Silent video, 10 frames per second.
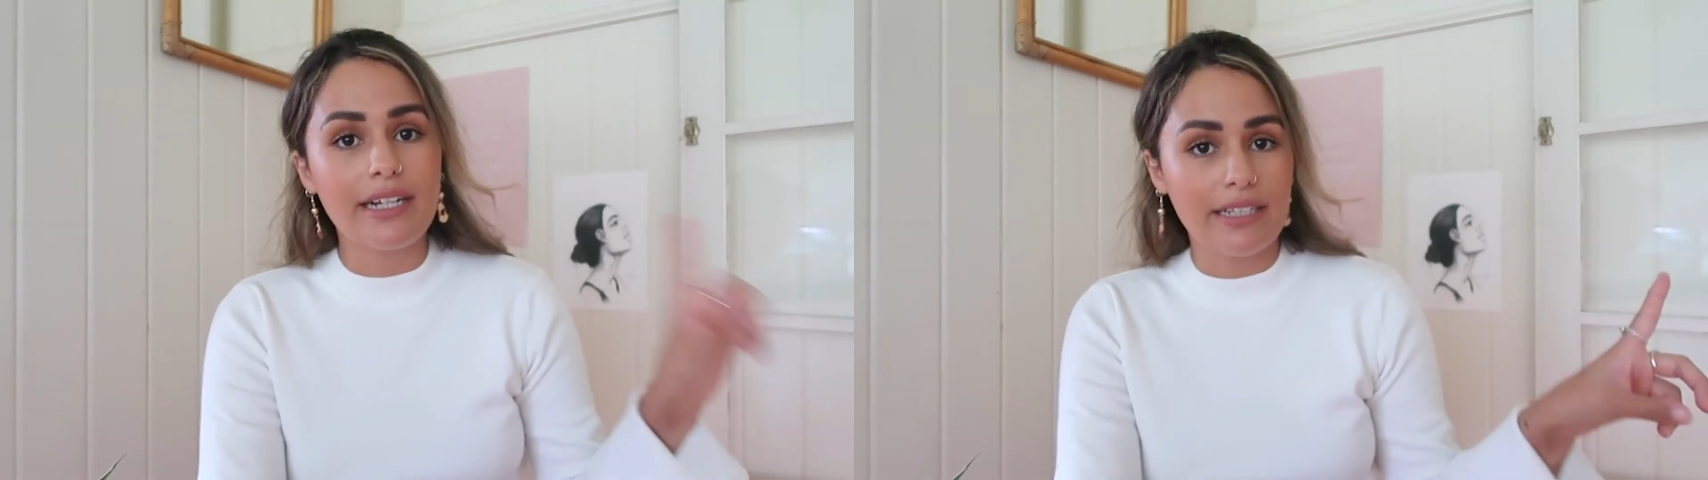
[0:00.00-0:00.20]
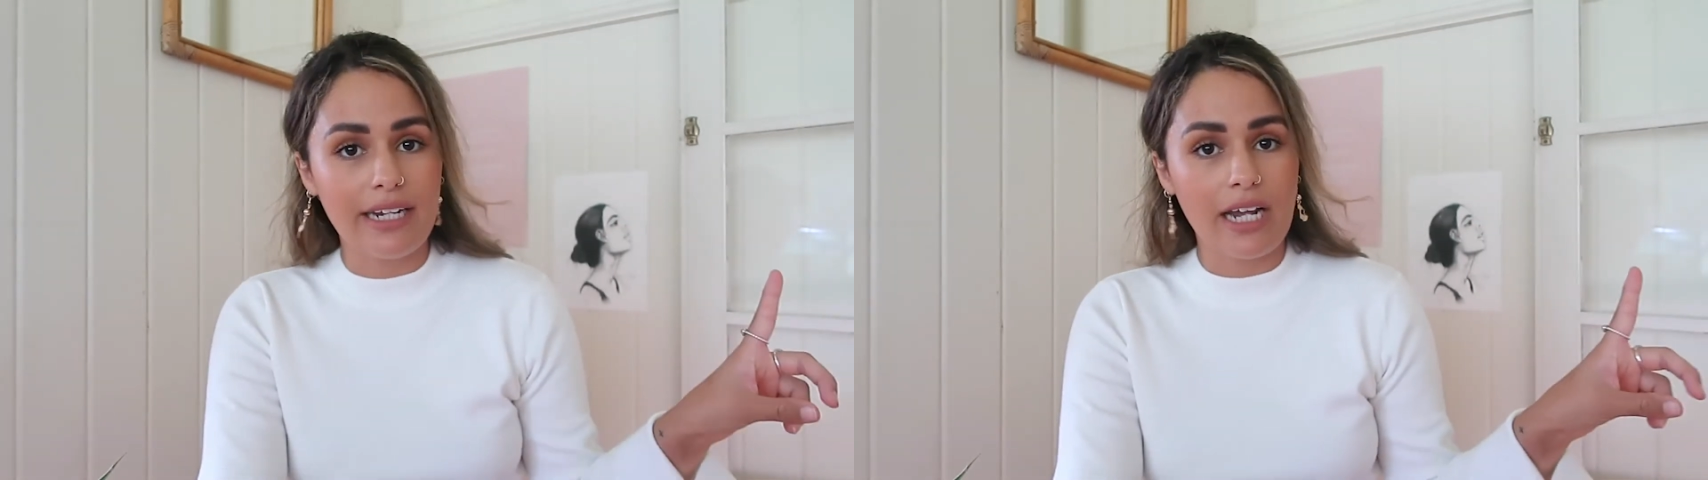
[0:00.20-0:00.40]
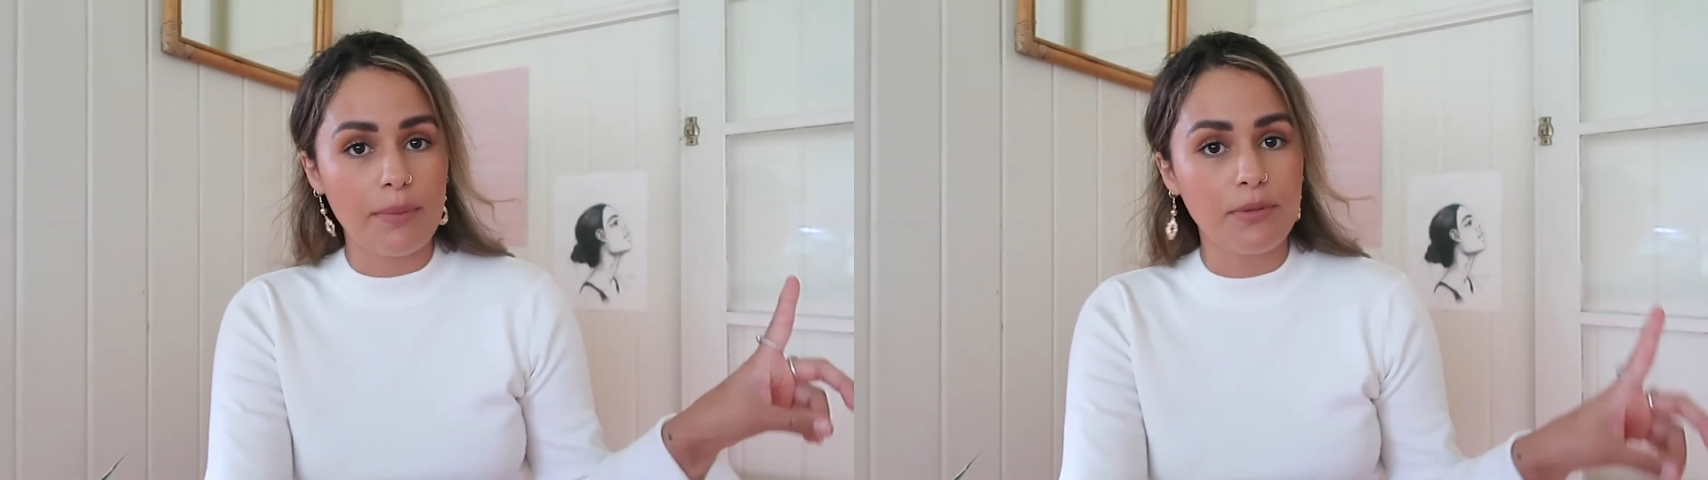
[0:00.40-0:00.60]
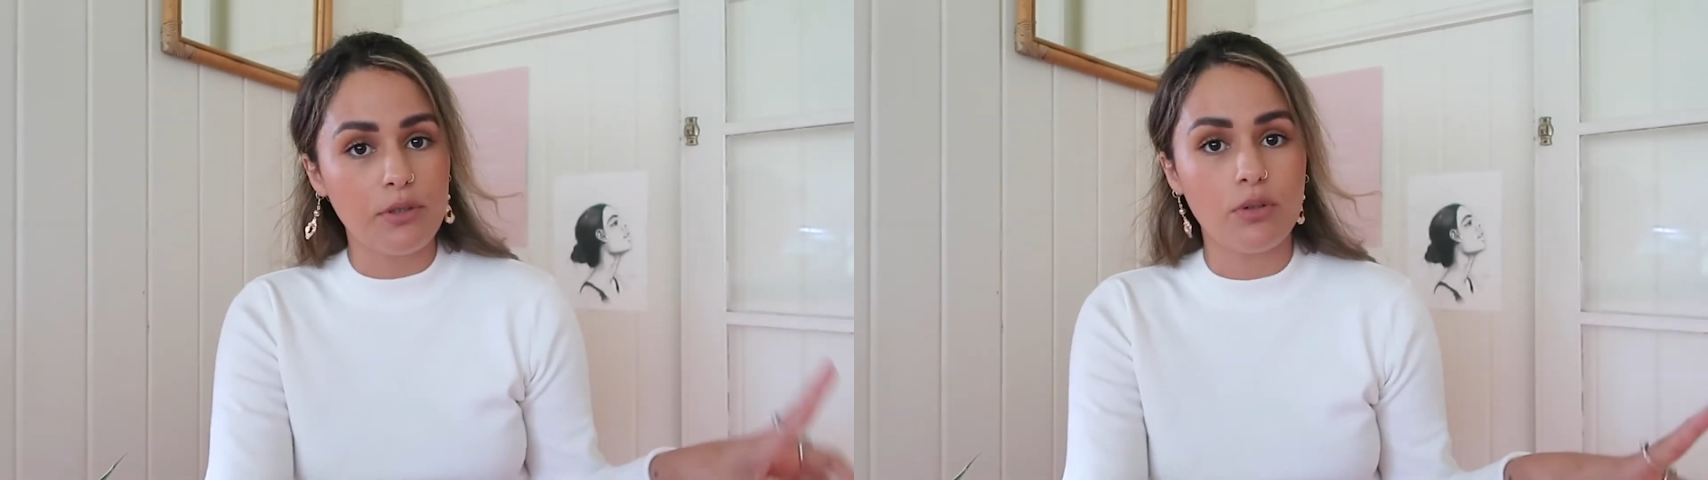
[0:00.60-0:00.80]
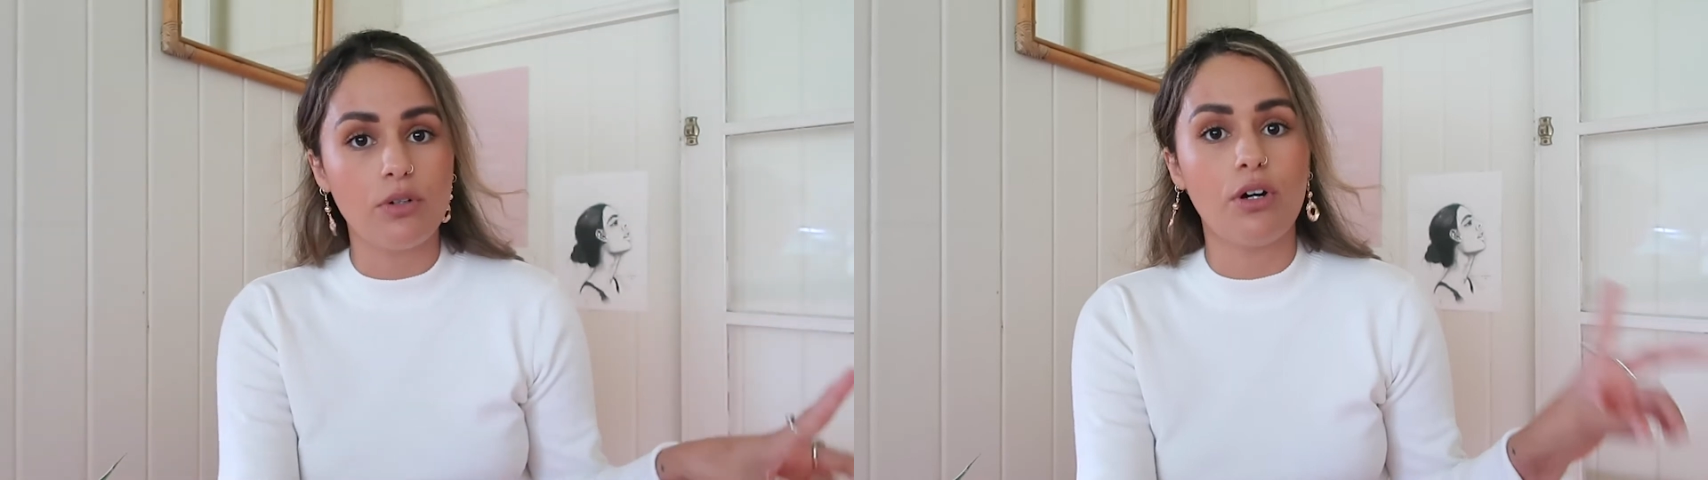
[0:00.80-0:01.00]
cleaning up
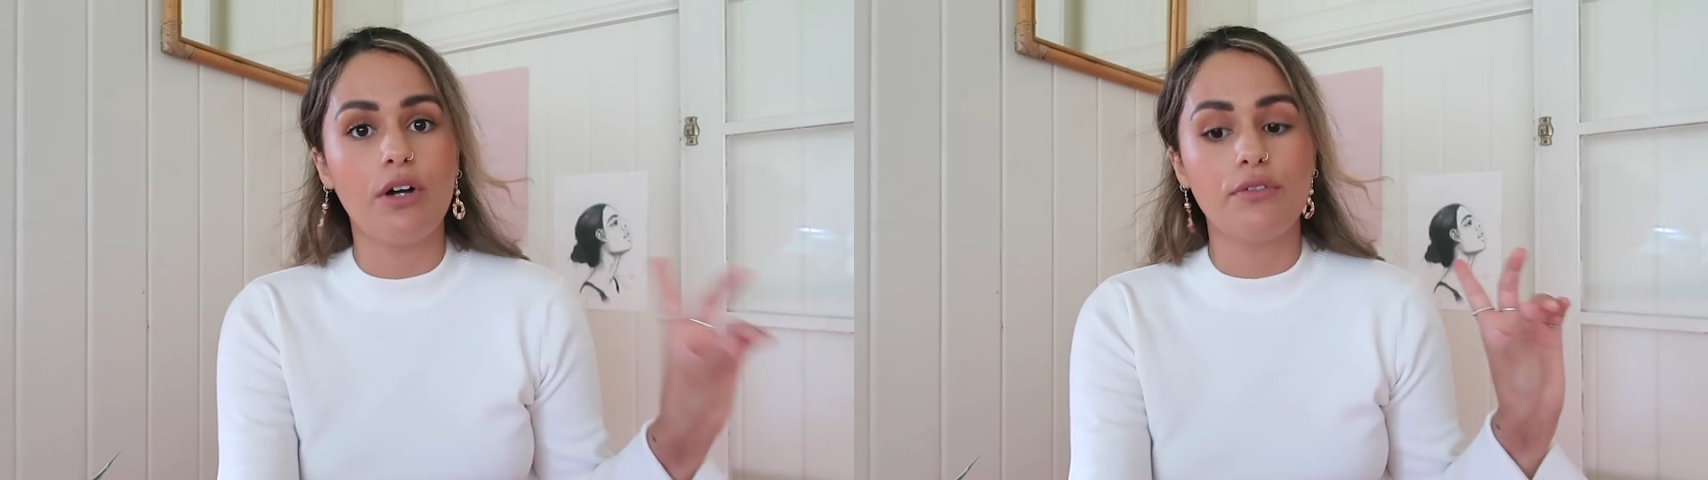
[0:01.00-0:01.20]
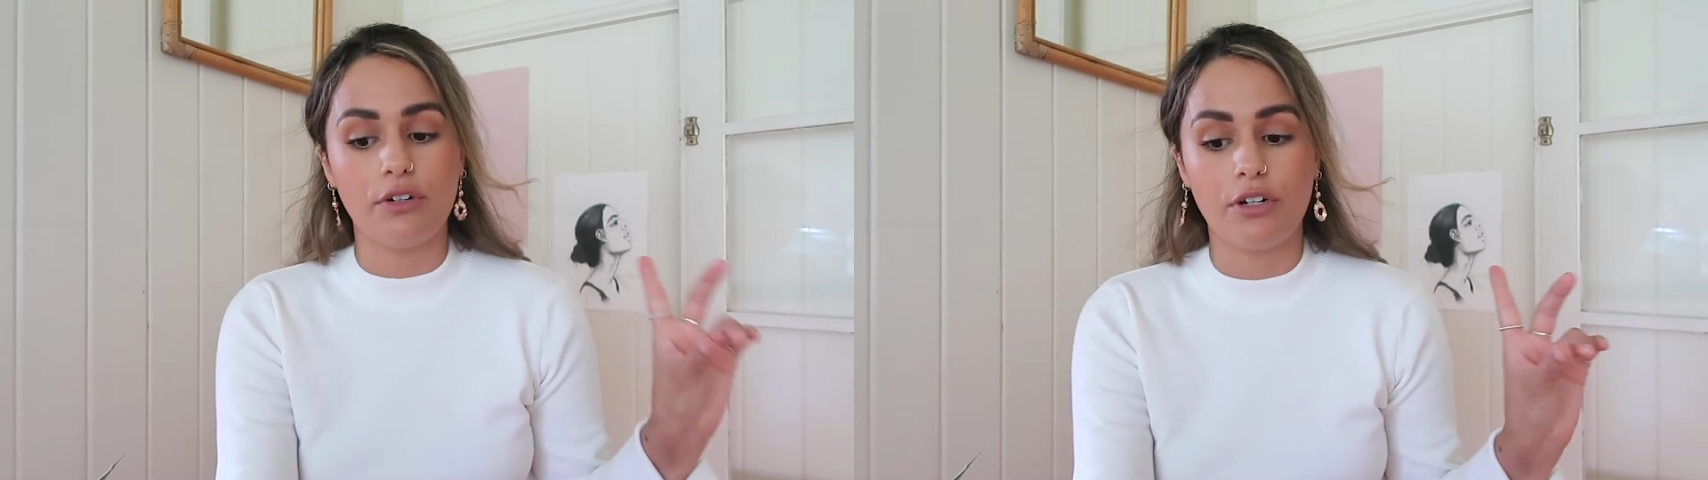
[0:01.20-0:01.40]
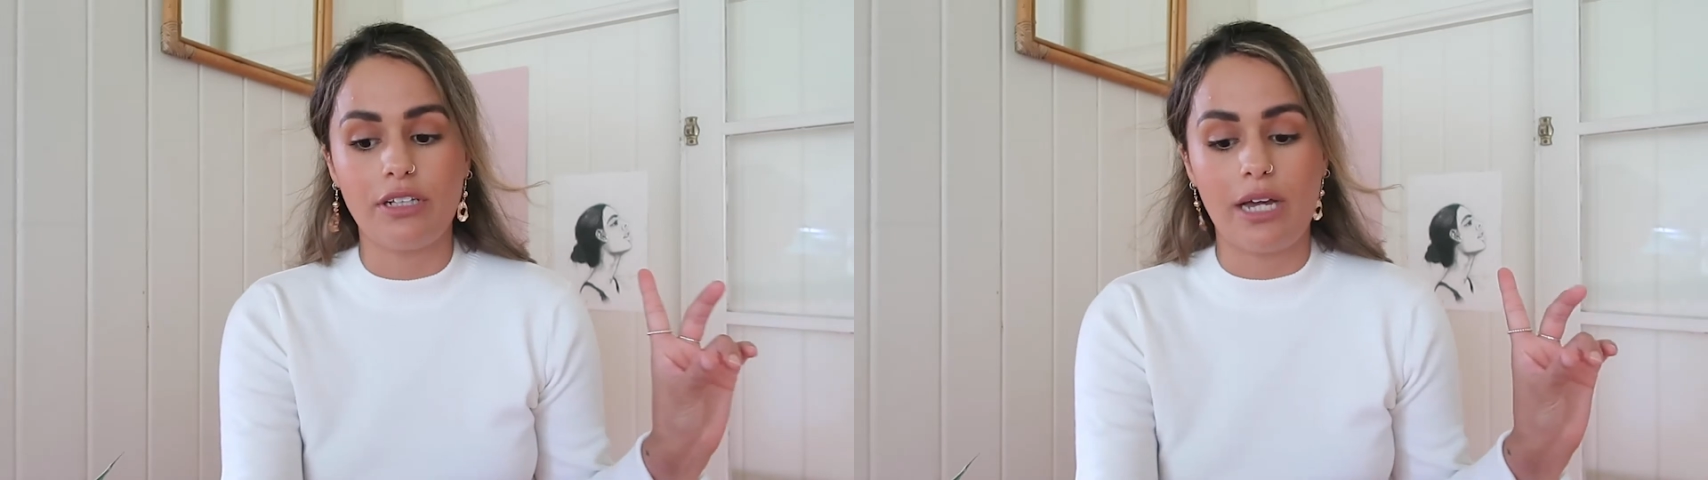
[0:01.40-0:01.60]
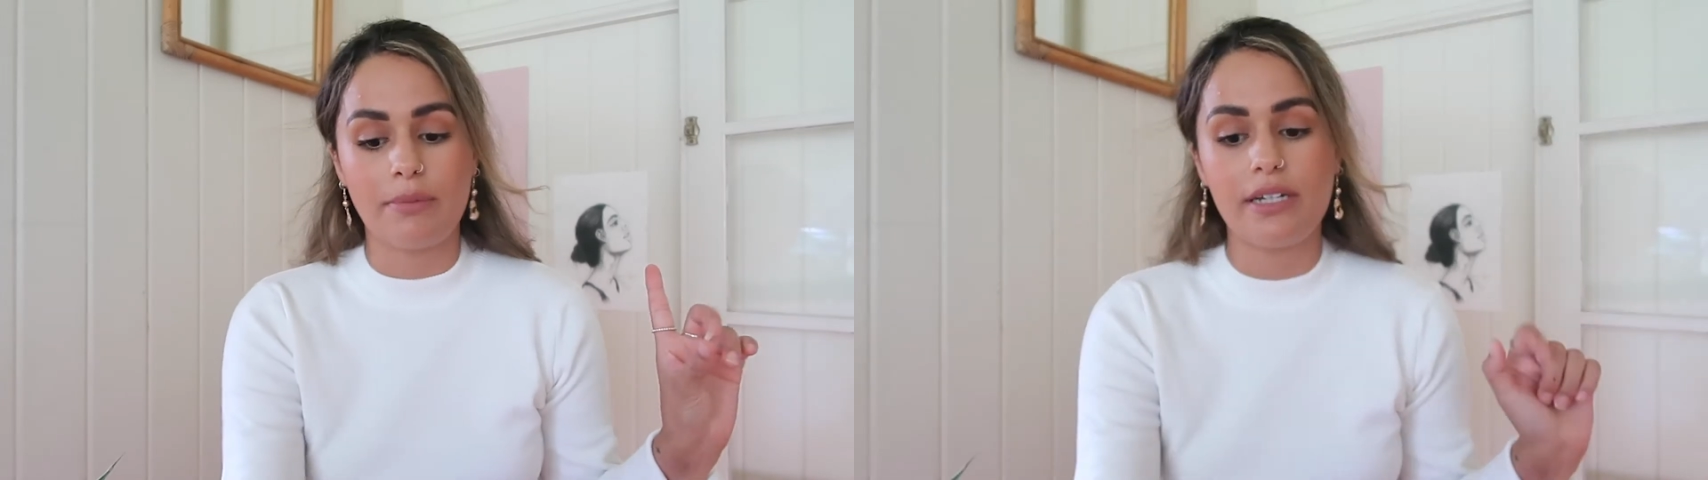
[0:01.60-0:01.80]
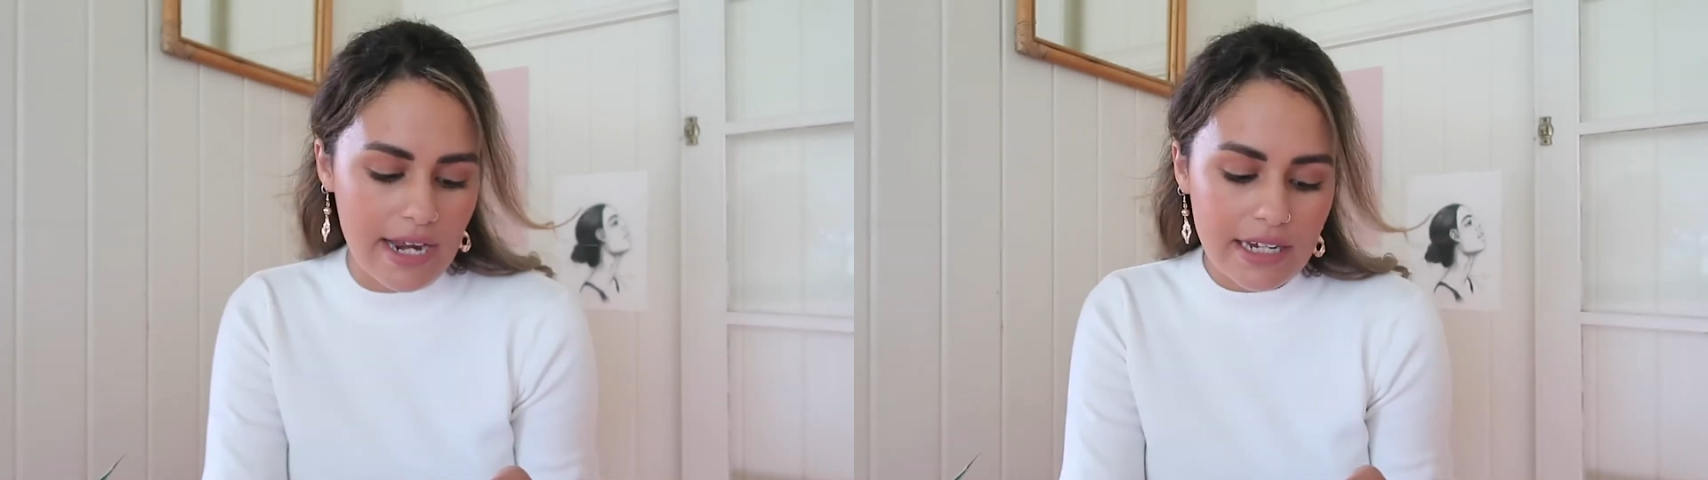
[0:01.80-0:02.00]
your photo library.